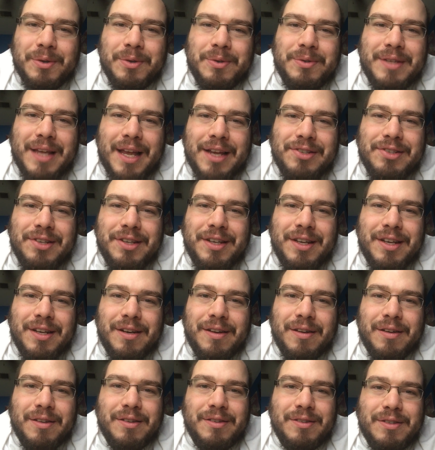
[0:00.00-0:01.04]
or who's actually going
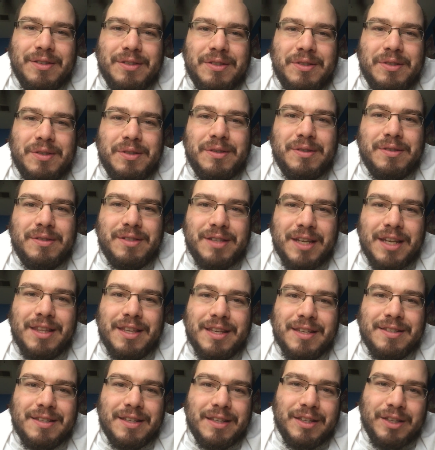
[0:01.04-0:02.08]
to see
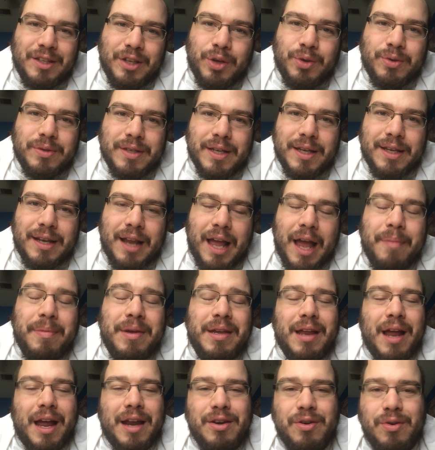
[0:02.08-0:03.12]
this and use it? I
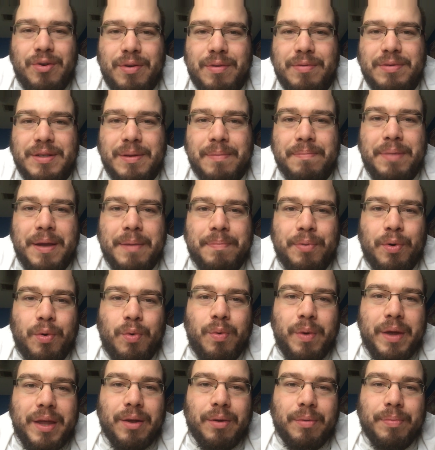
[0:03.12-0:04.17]
mean, I know some people
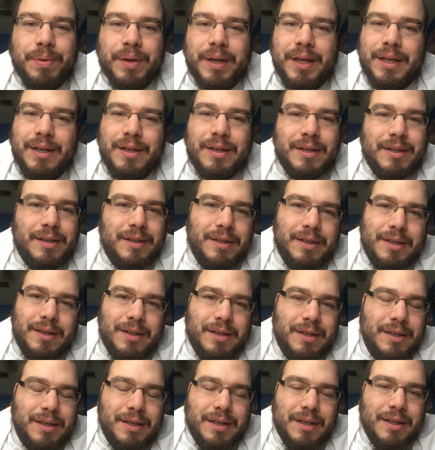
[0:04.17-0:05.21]
will, but
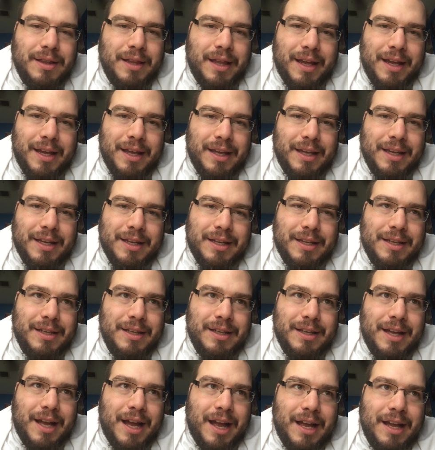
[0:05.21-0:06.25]
like
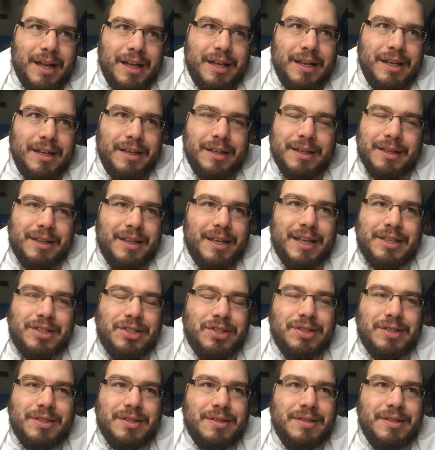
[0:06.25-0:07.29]

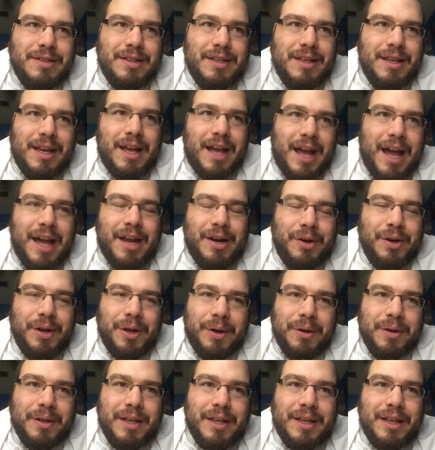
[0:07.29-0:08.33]
it's I don't
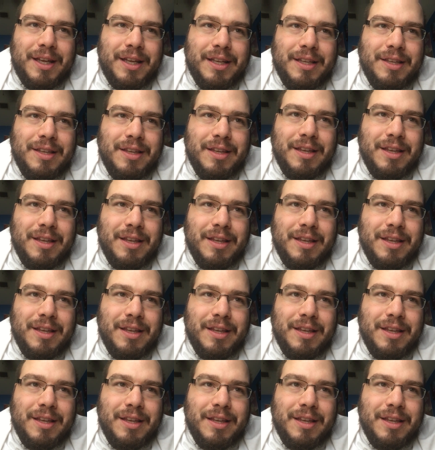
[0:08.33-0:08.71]
know. It, it